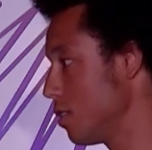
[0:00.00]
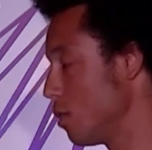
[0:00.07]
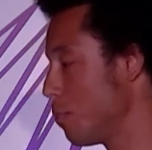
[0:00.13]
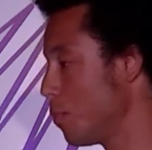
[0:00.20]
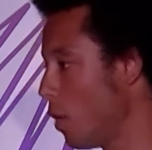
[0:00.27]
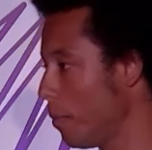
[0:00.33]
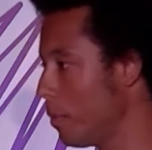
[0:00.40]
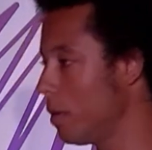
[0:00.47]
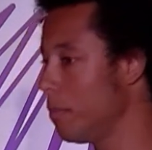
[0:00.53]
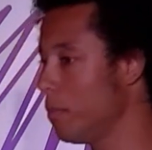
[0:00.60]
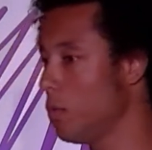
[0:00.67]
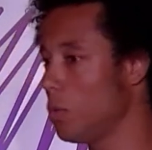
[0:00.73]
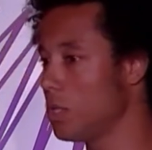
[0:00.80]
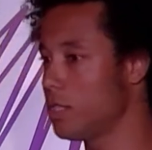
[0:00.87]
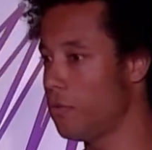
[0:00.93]
The problem
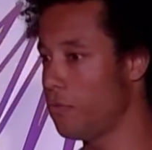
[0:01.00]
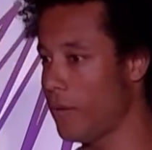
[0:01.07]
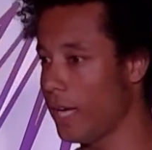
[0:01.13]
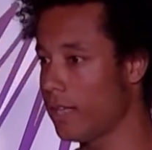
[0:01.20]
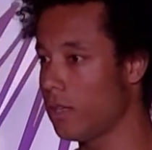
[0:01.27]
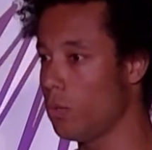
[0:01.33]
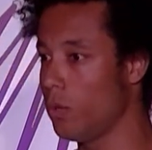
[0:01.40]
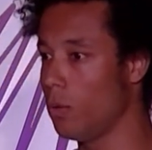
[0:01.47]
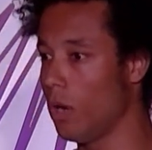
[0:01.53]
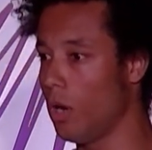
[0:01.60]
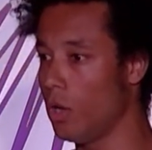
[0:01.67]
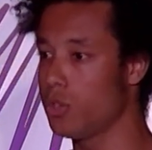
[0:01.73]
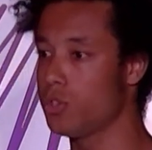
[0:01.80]
was the fact that we were all